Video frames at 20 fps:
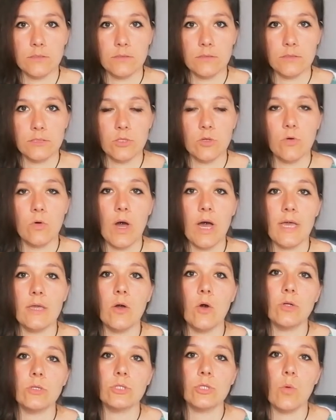So I
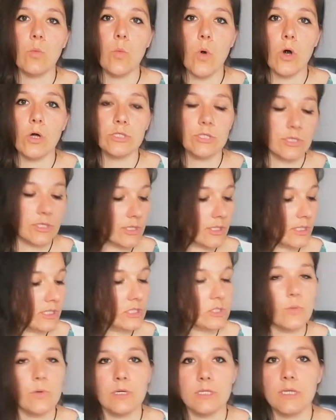also watered
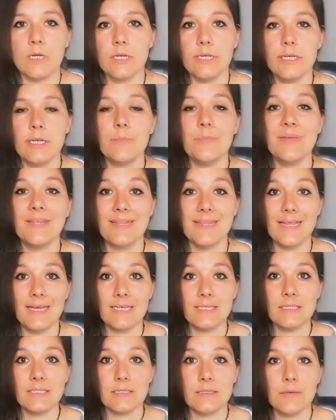this one a little bit
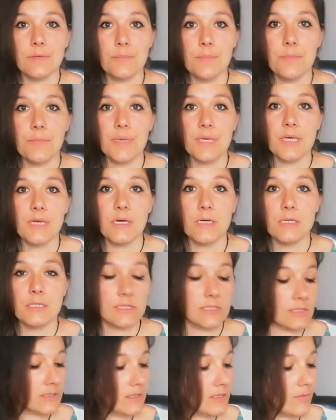less
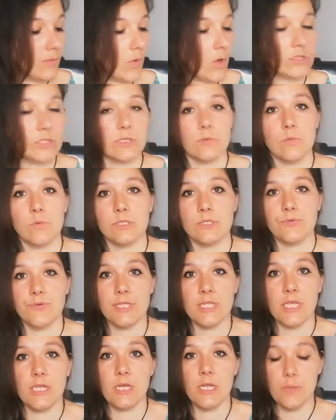because the water was
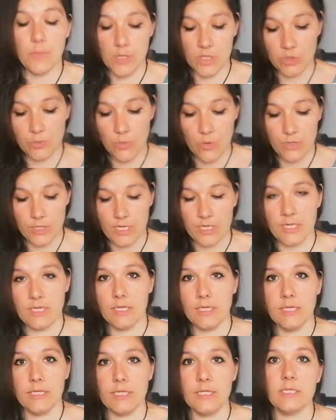retaining much more than
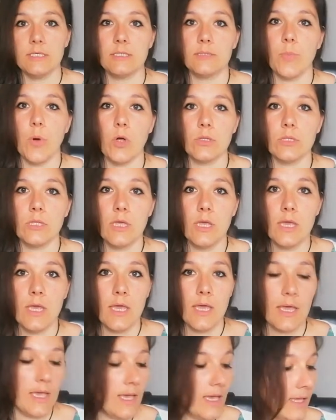in this pot,
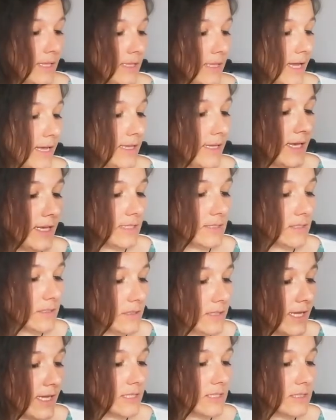and I guess
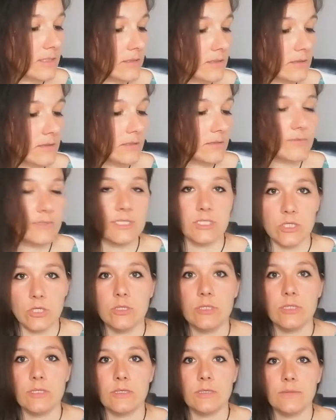that's the
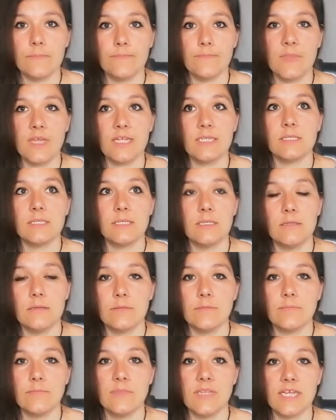result.
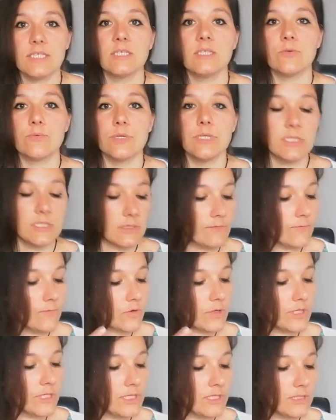That's the reason
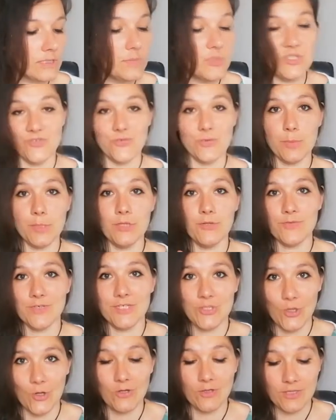for this miserable
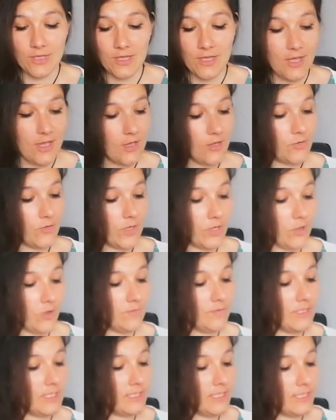result. You can
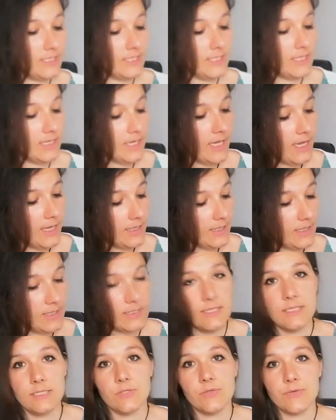obviously see that
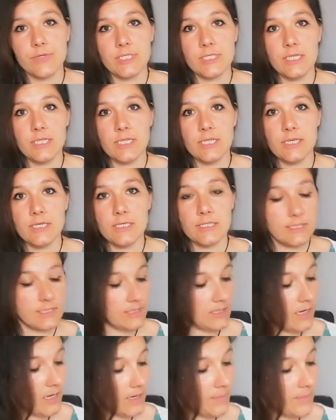these 3 seedlings
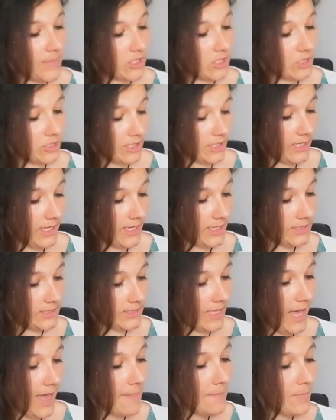are much
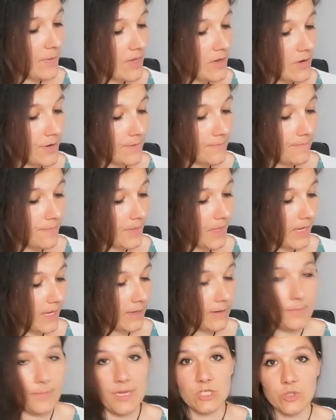less happier
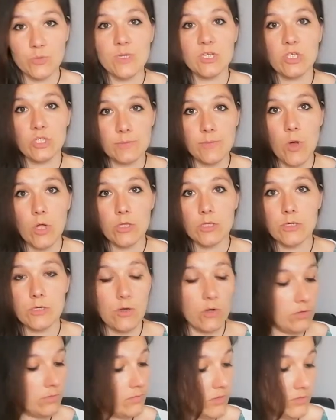and much smaller,
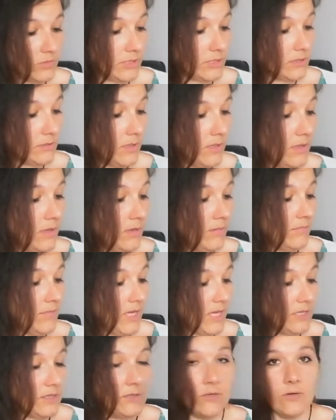almost,
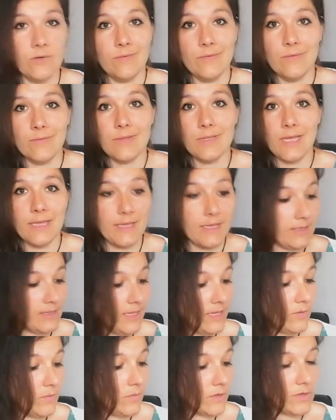I don't know, like
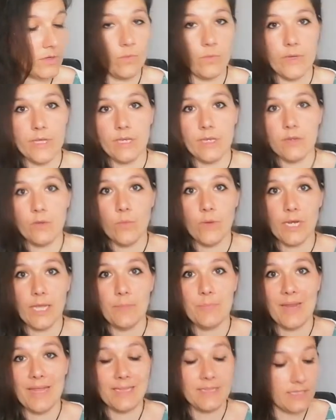they were when I
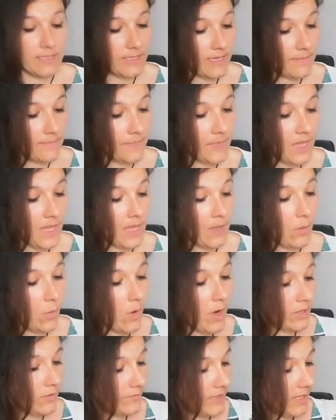planted them.
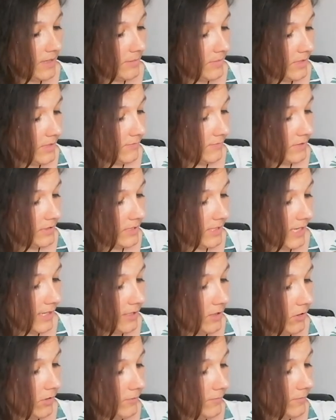One of them even
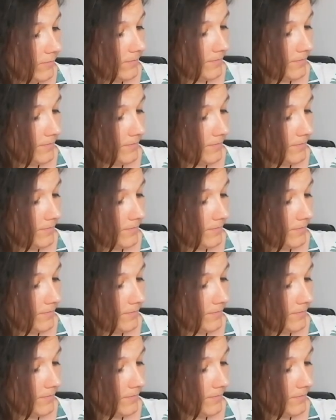died off,